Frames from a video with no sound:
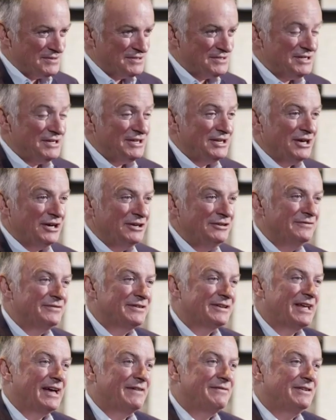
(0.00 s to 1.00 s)
CEO
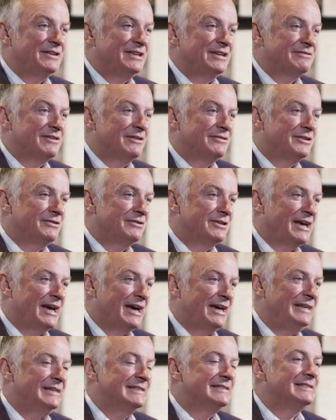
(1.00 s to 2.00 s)
for Caffè Nero
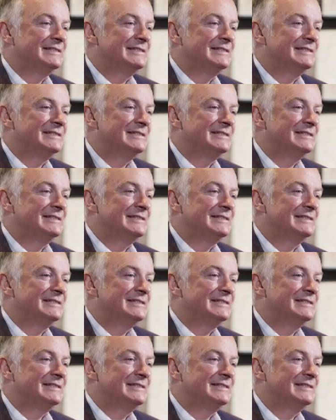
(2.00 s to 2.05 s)
UK,